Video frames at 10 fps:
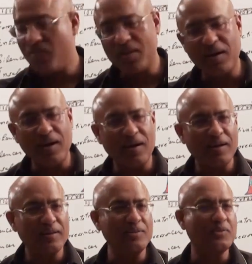
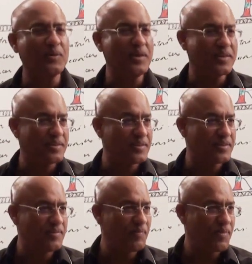Insulators.
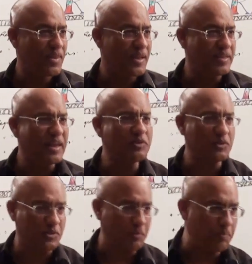Insulators. That's
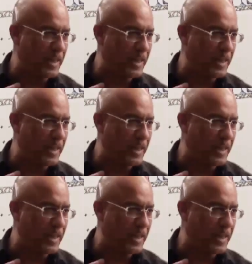so simple.